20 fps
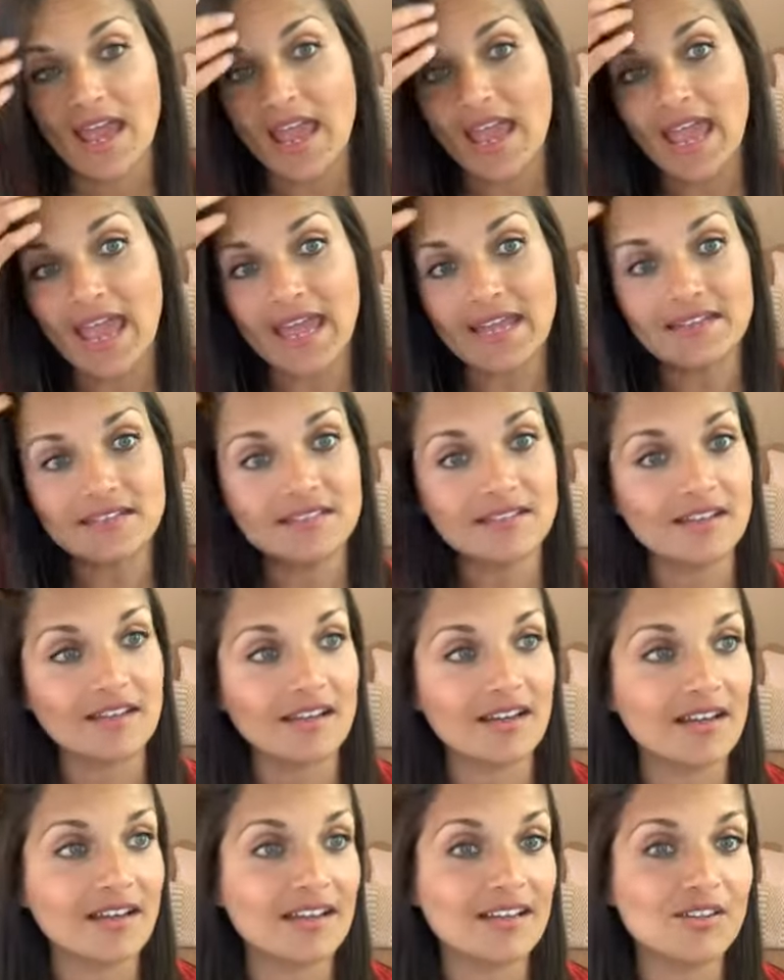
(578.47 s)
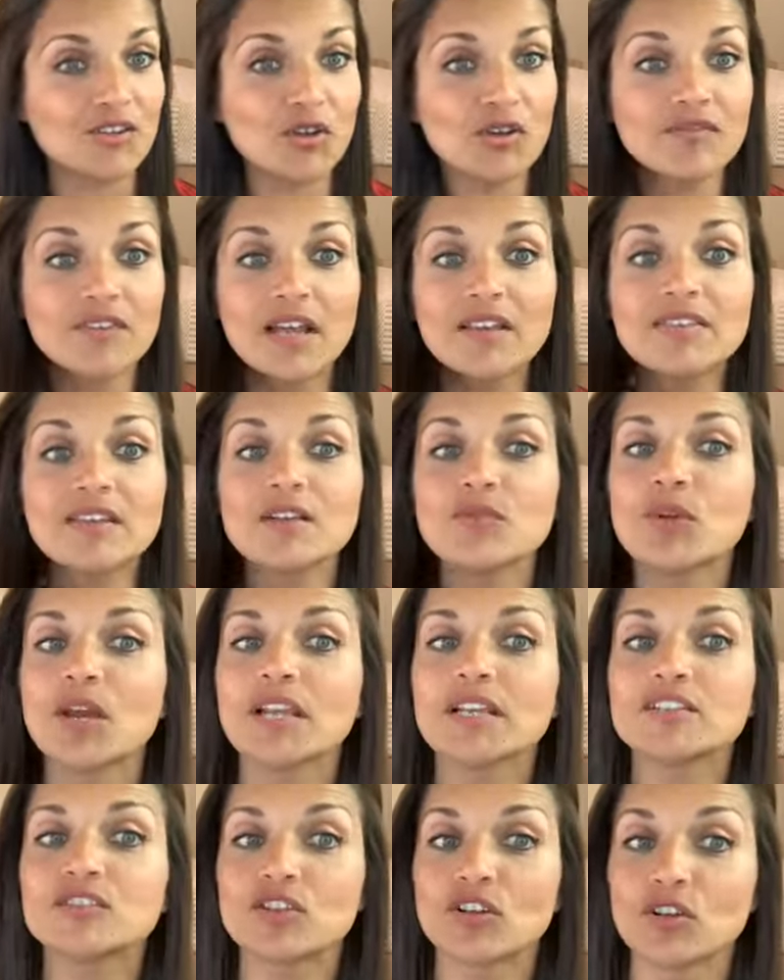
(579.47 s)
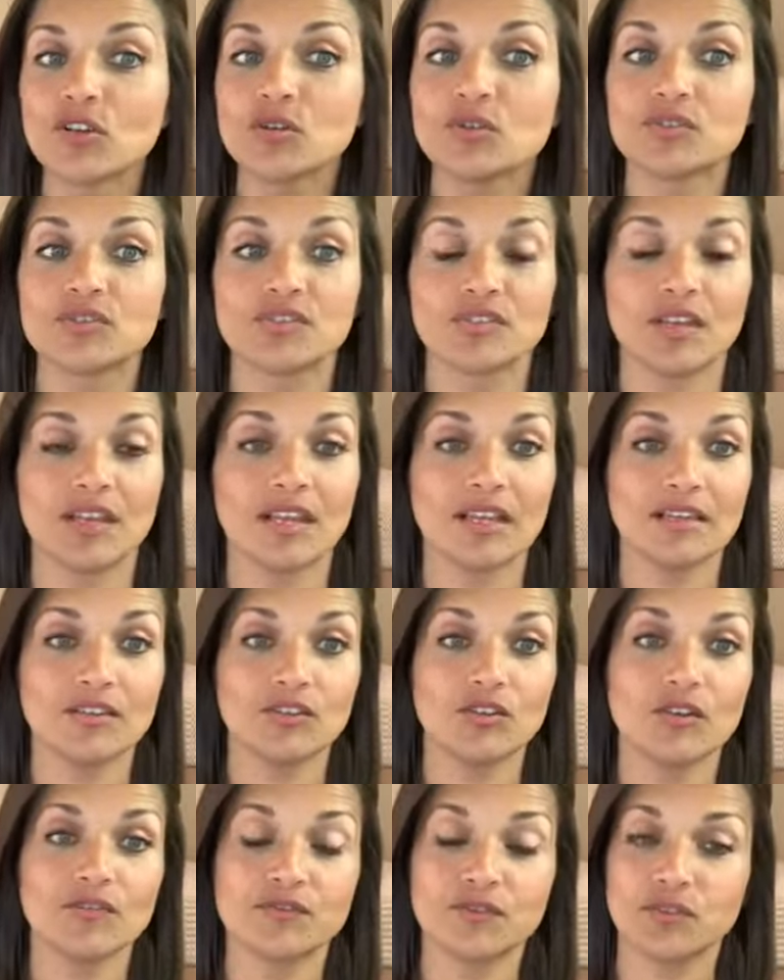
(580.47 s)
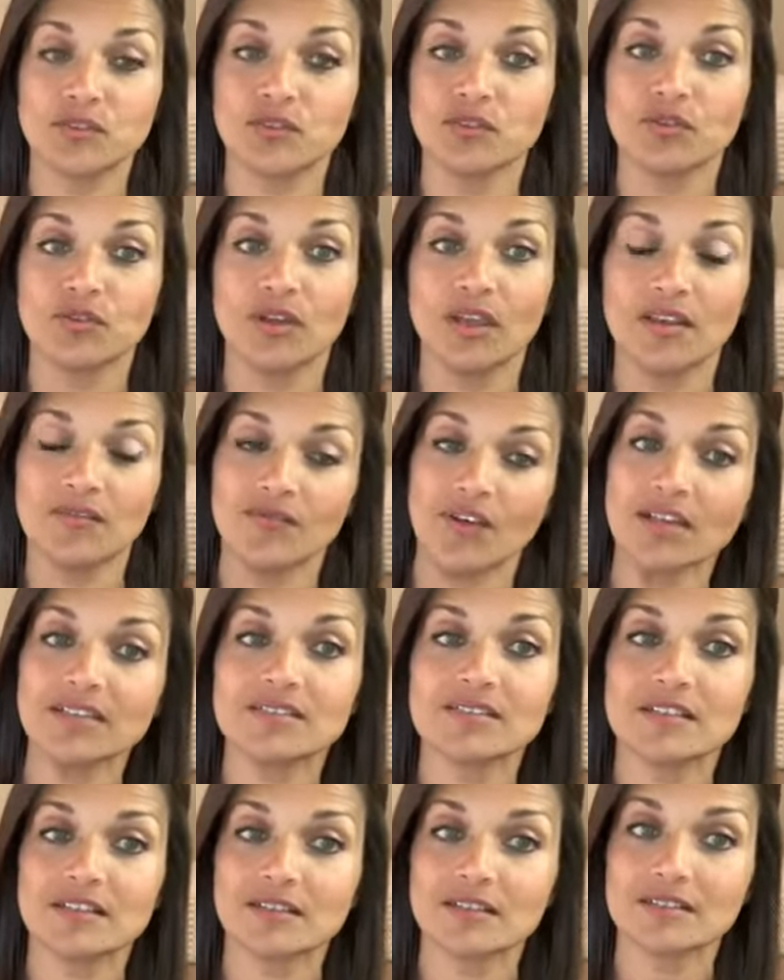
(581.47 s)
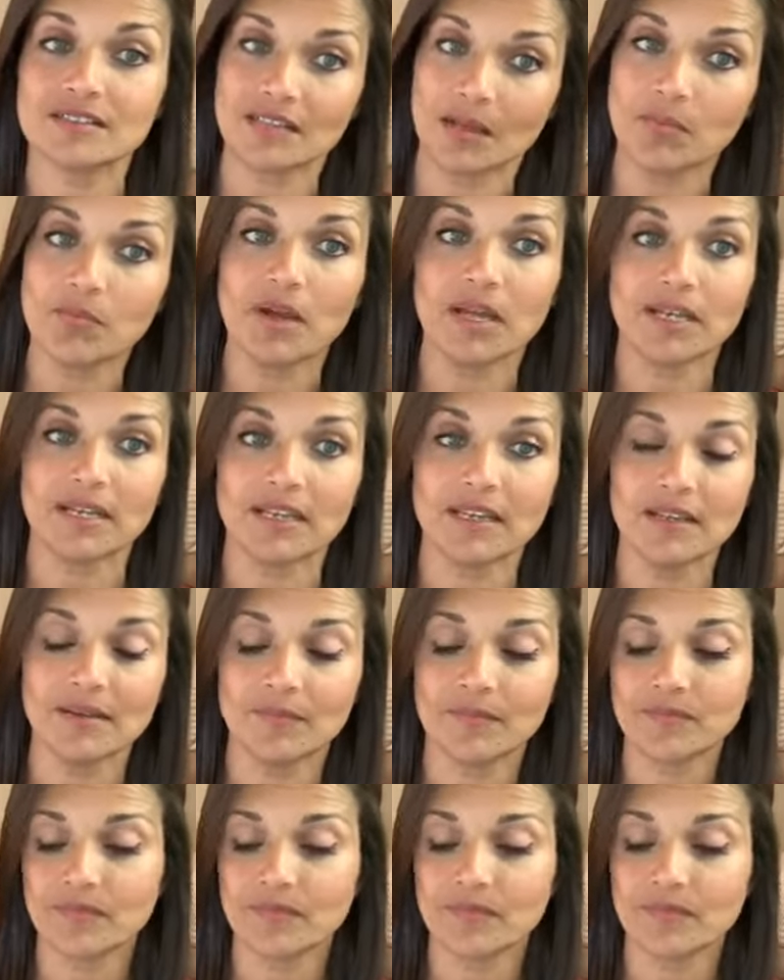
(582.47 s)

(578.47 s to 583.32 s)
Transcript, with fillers: And you have nothing really to lose. You have to invest some money,